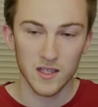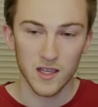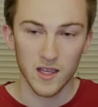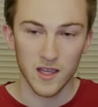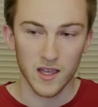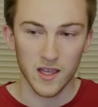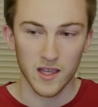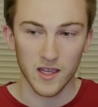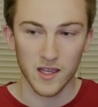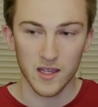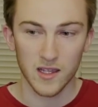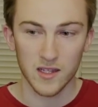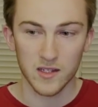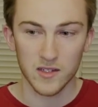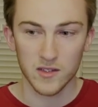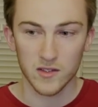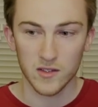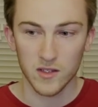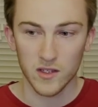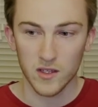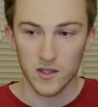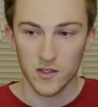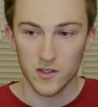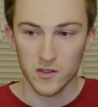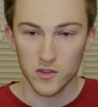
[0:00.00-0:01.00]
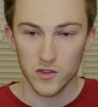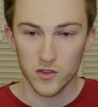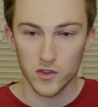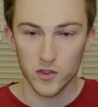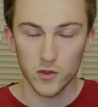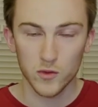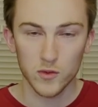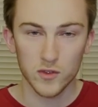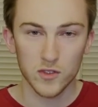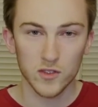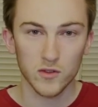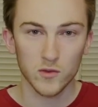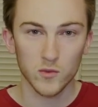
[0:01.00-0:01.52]
and
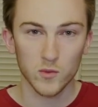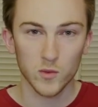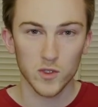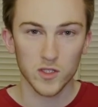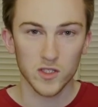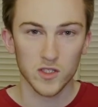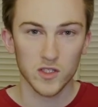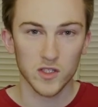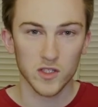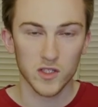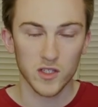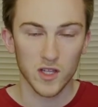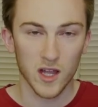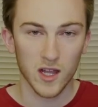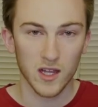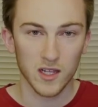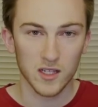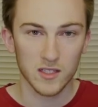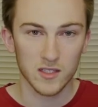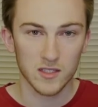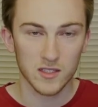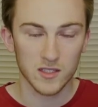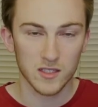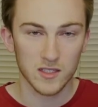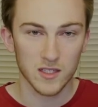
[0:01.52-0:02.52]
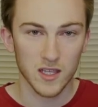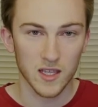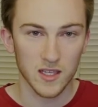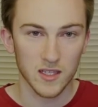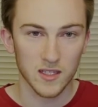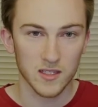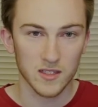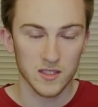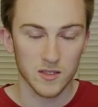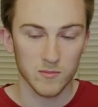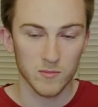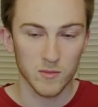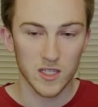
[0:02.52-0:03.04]
choosing which stocks to take
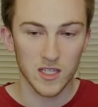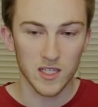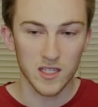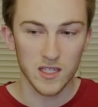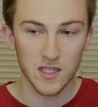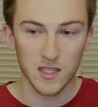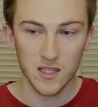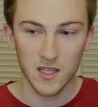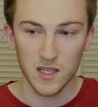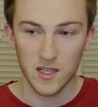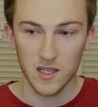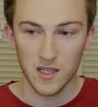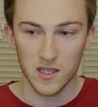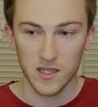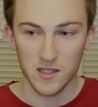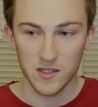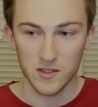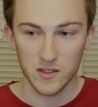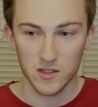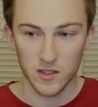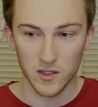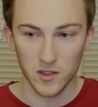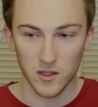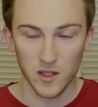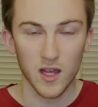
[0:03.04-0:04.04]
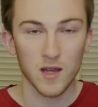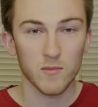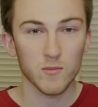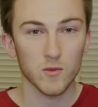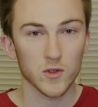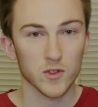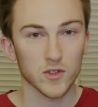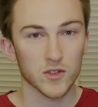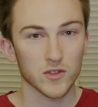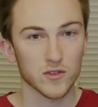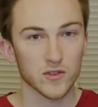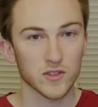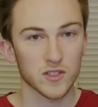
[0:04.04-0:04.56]
to me is a lot more
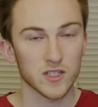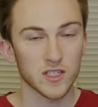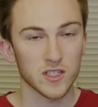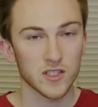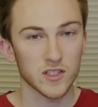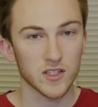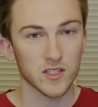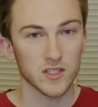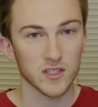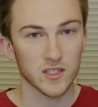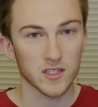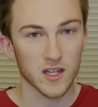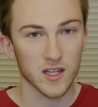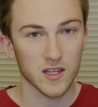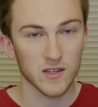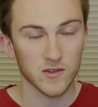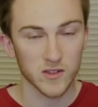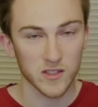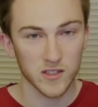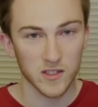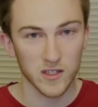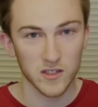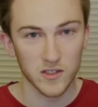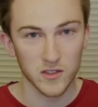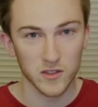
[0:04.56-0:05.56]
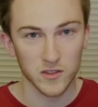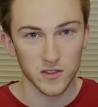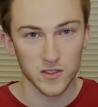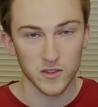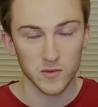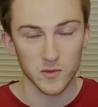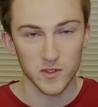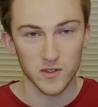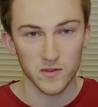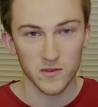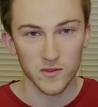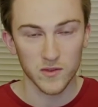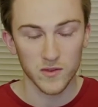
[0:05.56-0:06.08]
strategic than I initially
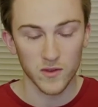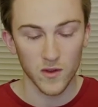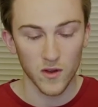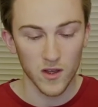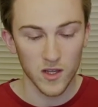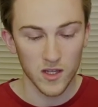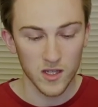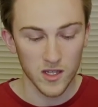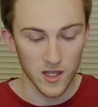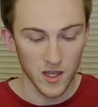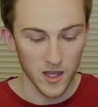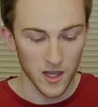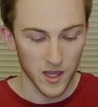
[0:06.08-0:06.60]
would have thought,